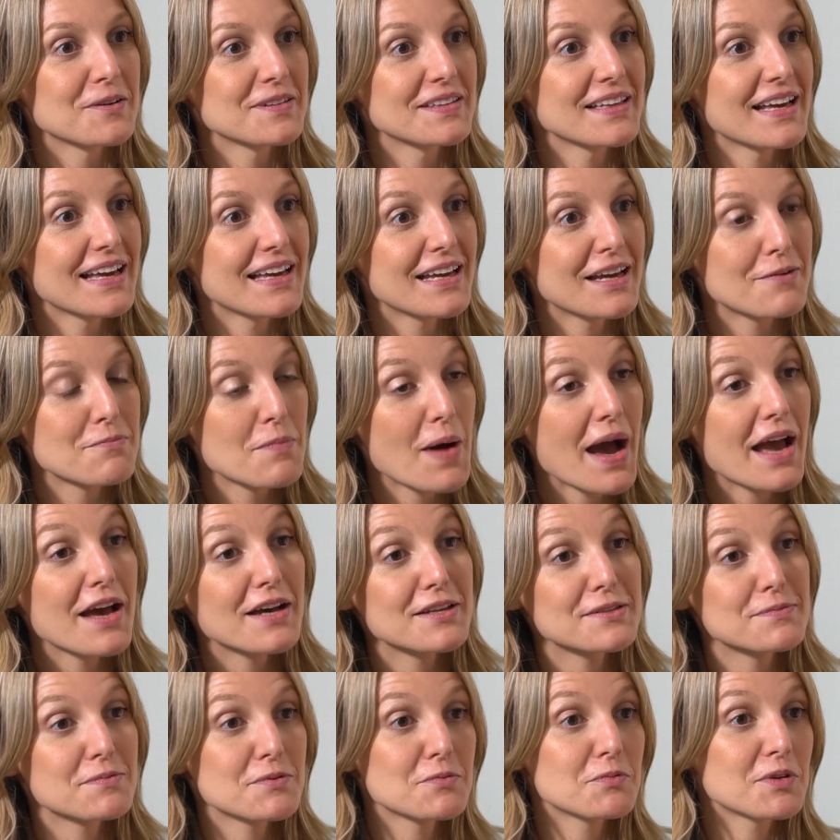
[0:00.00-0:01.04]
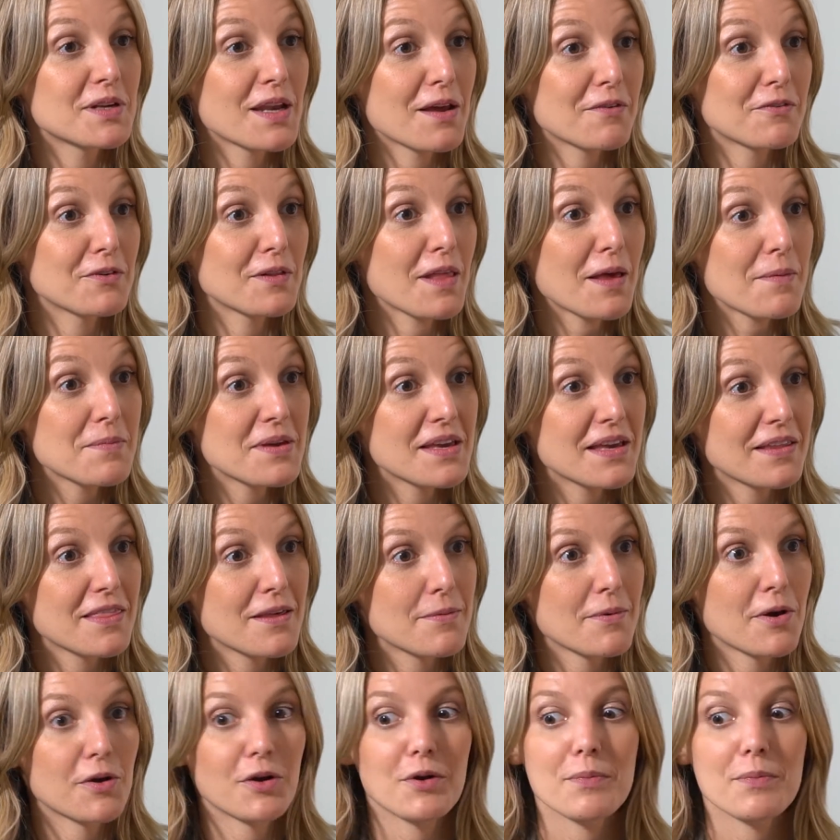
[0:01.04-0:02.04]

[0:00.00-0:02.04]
Or like, my husband would never let me get them out,